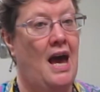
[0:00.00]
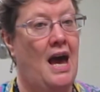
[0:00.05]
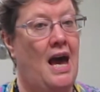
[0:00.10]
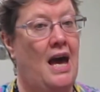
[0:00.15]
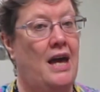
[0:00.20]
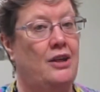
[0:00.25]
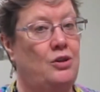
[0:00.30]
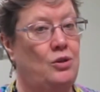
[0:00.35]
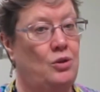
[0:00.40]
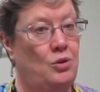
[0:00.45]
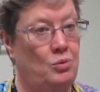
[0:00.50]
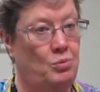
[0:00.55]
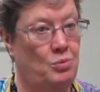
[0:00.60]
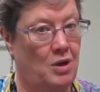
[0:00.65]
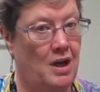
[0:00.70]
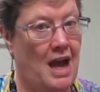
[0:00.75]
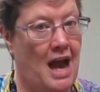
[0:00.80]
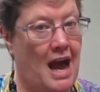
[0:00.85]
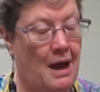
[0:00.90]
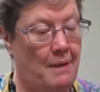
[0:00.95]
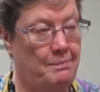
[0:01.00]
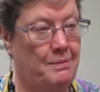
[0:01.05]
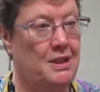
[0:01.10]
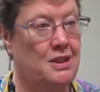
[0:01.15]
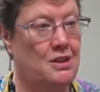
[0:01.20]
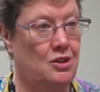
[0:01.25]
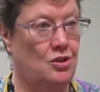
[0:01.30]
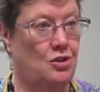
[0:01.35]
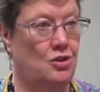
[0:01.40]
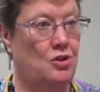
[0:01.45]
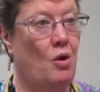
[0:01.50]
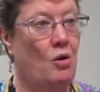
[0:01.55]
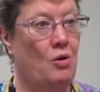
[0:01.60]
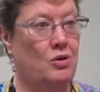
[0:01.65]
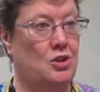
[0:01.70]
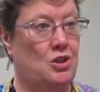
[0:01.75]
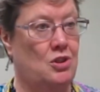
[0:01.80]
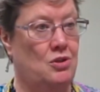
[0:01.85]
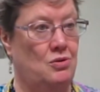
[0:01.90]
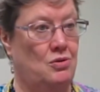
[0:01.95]
and who were happy to
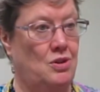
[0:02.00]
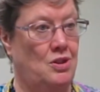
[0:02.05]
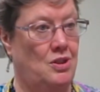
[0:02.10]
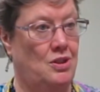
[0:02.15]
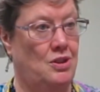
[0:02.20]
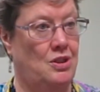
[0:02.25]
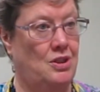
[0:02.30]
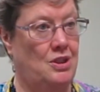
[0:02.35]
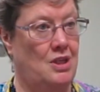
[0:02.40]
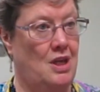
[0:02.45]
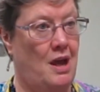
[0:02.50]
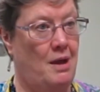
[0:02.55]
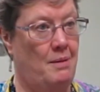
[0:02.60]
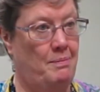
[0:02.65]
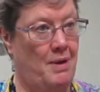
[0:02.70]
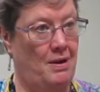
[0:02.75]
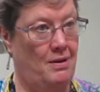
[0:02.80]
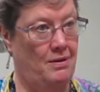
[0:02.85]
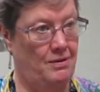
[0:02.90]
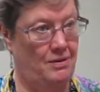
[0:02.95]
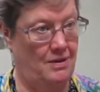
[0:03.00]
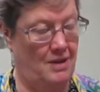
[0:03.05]
talk to us about